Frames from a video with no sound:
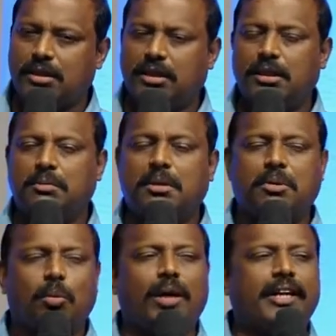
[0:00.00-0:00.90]

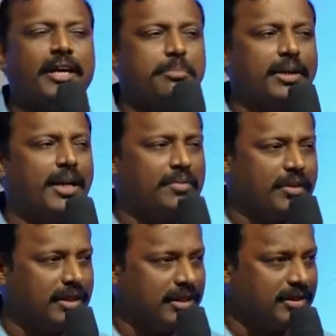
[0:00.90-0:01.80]
Remember what happened after
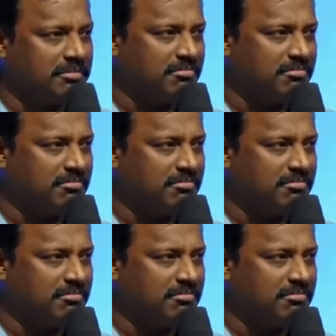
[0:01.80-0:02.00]
that?